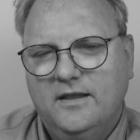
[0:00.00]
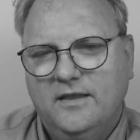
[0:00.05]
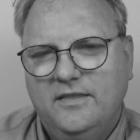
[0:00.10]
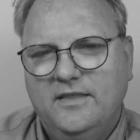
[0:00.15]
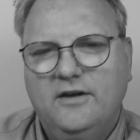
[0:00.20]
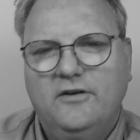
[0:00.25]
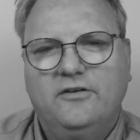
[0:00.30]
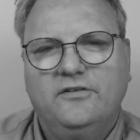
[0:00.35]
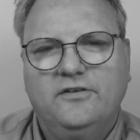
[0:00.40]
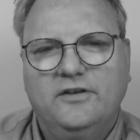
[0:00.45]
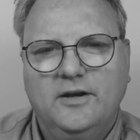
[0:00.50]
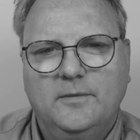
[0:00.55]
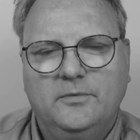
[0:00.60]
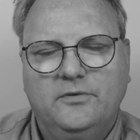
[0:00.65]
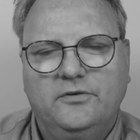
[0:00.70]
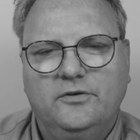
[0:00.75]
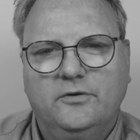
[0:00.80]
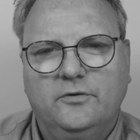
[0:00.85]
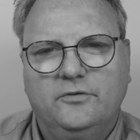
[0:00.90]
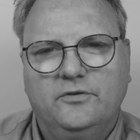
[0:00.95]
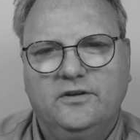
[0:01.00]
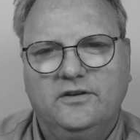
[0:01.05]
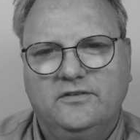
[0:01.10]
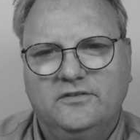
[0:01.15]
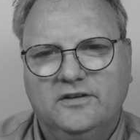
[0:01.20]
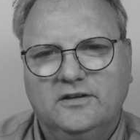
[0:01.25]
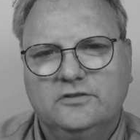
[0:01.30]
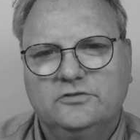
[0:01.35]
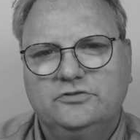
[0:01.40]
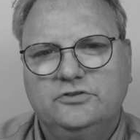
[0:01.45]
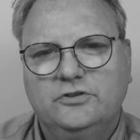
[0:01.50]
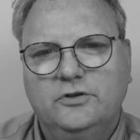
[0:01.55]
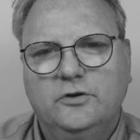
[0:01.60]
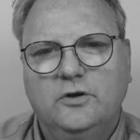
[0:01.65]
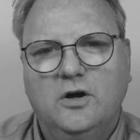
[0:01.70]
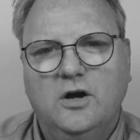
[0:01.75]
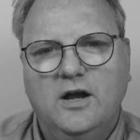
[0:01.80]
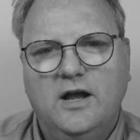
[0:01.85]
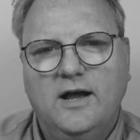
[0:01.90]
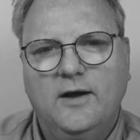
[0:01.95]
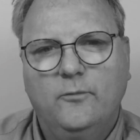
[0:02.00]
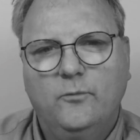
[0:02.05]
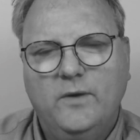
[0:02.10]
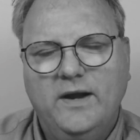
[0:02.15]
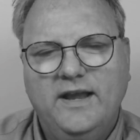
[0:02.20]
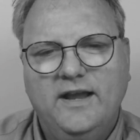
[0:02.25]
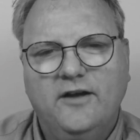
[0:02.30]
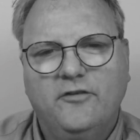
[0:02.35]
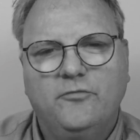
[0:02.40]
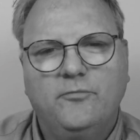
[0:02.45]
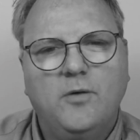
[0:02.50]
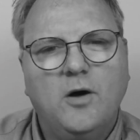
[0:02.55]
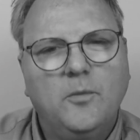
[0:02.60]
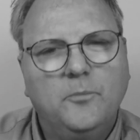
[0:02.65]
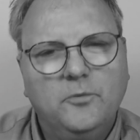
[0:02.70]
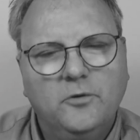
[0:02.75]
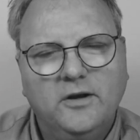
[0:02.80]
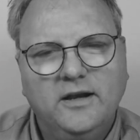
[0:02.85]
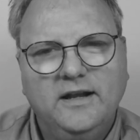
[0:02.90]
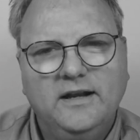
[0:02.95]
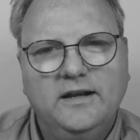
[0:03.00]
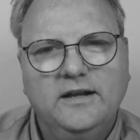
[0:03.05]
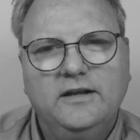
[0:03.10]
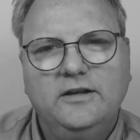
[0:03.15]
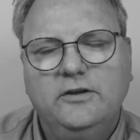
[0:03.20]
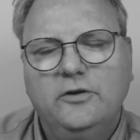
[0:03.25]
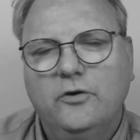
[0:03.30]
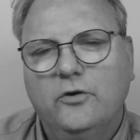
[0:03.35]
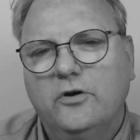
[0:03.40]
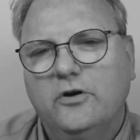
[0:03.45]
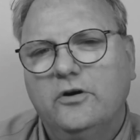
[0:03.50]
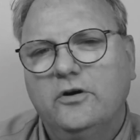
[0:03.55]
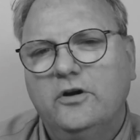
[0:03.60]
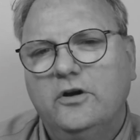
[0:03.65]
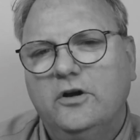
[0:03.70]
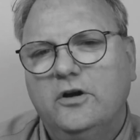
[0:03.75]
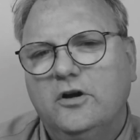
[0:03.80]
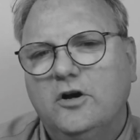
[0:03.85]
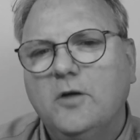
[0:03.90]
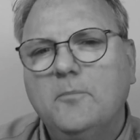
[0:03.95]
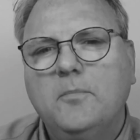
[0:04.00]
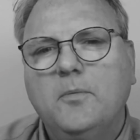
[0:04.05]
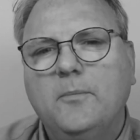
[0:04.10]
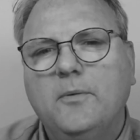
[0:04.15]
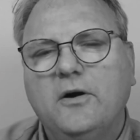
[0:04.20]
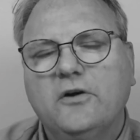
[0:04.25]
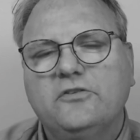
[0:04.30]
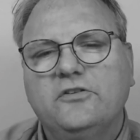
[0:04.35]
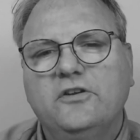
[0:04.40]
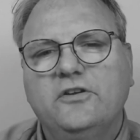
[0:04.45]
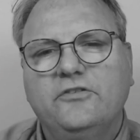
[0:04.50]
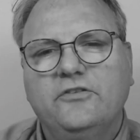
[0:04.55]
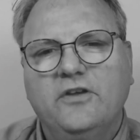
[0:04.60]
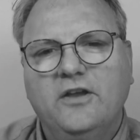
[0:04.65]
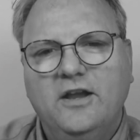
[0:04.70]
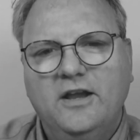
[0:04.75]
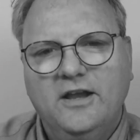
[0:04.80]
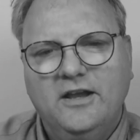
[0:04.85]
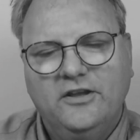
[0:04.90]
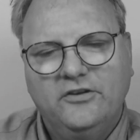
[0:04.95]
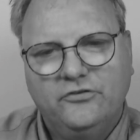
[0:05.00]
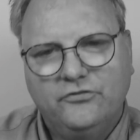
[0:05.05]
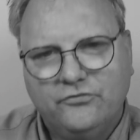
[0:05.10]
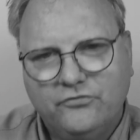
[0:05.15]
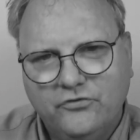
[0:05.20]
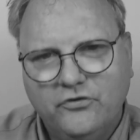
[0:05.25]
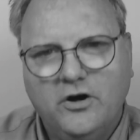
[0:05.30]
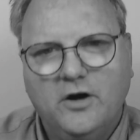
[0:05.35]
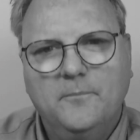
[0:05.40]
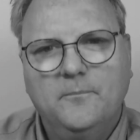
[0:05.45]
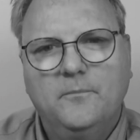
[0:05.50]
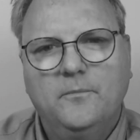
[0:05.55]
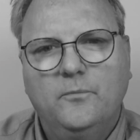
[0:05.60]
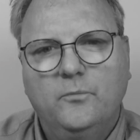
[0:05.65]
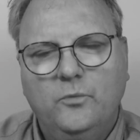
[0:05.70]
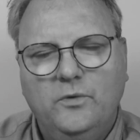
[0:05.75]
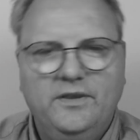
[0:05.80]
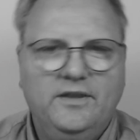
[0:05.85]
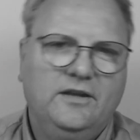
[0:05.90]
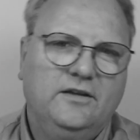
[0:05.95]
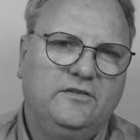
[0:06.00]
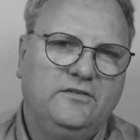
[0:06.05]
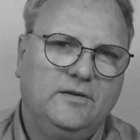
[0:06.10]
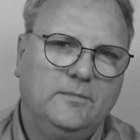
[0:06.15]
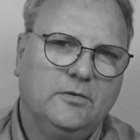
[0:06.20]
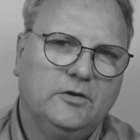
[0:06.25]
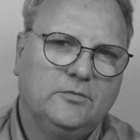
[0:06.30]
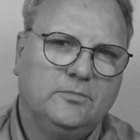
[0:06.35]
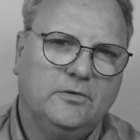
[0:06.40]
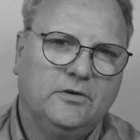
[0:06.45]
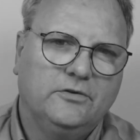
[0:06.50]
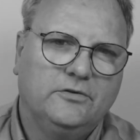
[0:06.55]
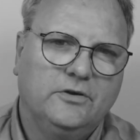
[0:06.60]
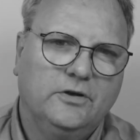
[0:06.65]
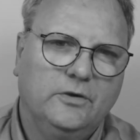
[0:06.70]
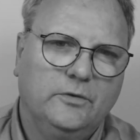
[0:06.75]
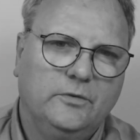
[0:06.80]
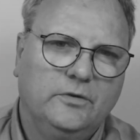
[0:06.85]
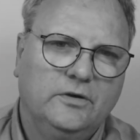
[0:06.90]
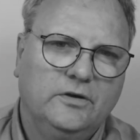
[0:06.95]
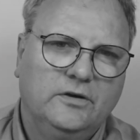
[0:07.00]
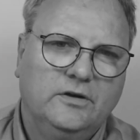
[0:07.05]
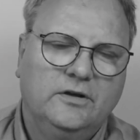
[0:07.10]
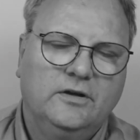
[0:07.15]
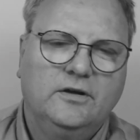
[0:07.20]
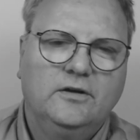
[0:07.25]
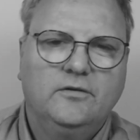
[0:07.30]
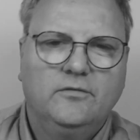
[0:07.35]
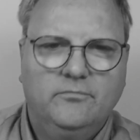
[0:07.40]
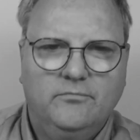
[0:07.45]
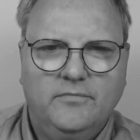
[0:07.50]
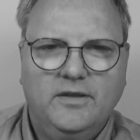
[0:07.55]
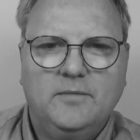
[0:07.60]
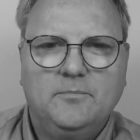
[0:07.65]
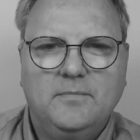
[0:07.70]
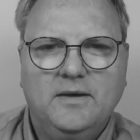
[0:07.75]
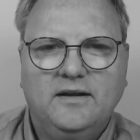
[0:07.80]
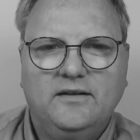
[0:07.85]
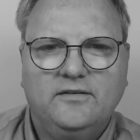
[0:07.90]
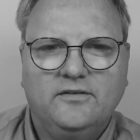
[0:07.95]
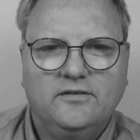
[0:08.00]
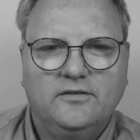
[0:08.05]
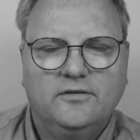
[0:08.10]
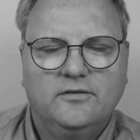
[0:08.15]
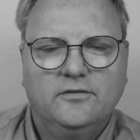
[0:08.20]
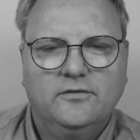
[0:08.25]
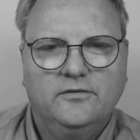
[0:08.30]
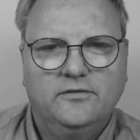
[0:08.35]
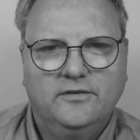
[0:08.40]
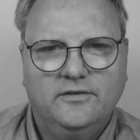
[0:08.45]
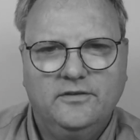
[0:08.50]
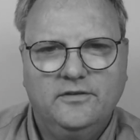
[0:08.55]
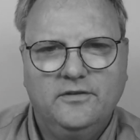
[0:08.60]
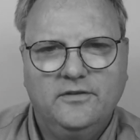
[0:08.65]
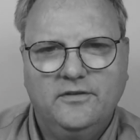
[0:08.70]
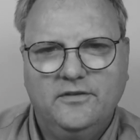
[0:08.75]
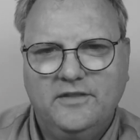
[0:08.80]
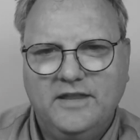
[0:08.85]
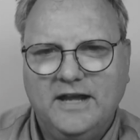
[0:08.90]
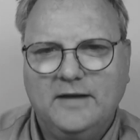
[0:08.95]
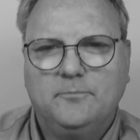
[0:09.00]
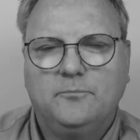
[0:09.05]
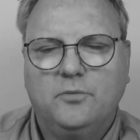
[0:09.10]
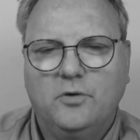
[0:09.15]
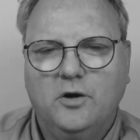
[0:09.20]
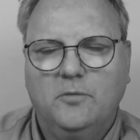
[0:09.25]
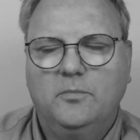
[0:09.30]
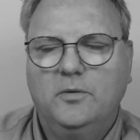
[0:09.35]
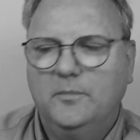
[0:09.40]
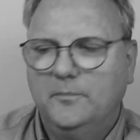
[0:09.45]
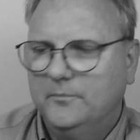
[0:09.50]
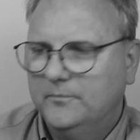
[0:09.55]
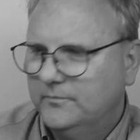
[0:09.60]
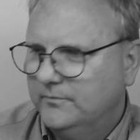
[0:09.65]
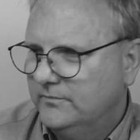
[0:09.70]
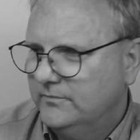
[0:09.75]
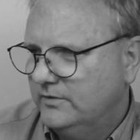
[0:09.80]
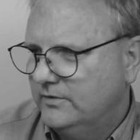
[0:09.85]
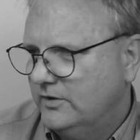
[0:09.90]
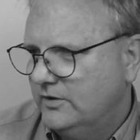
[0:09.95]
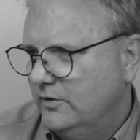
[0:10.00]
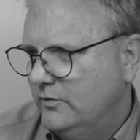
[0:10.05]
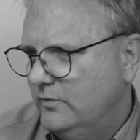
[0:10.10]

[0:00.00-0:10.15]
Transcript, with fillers: There is an episode that tells you a way of populating your combo boxes from within C++ code that makes that problem go